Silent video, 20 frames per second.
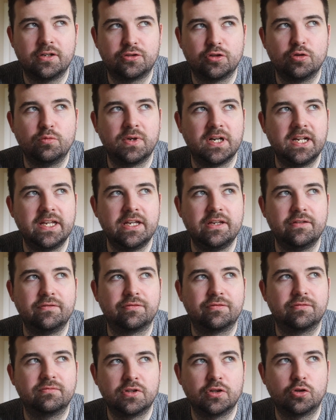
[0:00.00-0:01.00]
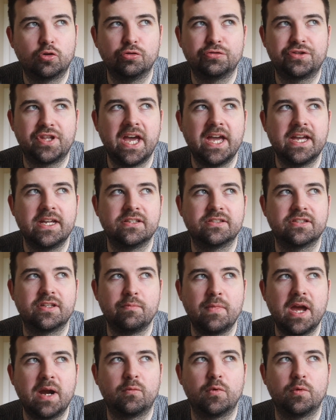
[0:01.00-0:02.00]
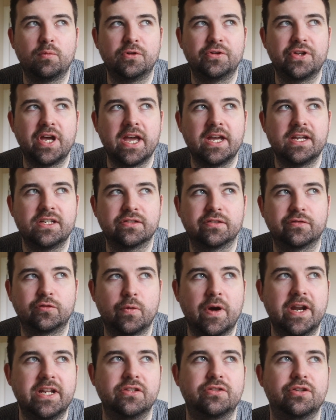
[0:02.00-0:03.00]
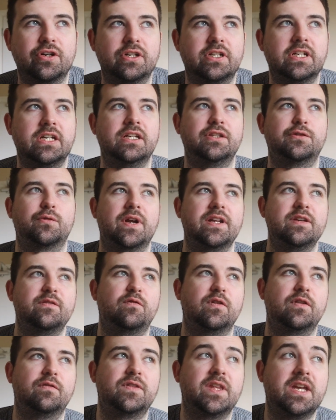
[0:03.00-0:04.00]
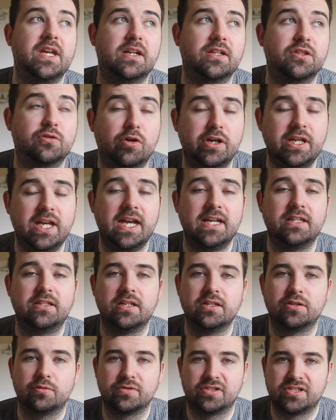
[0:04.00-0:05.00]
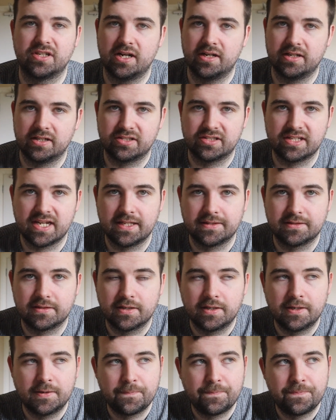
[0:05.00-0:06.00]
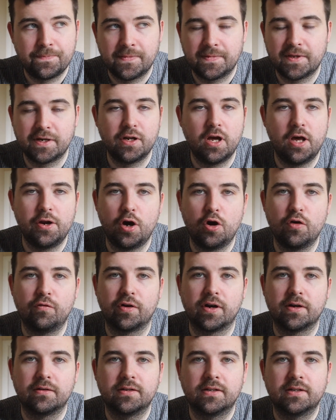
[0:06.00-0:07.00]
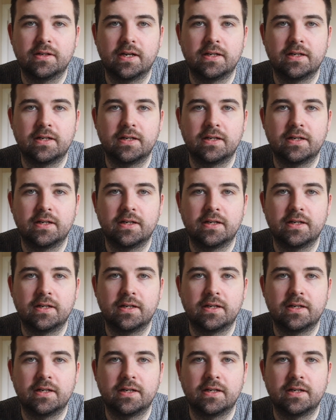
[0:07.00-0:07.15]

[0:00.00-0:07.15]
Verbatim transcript: I do believe the good days, the memorable days of twenty thirteen, twenty fifteen and twenty eighteen to a certain extent, they're not over.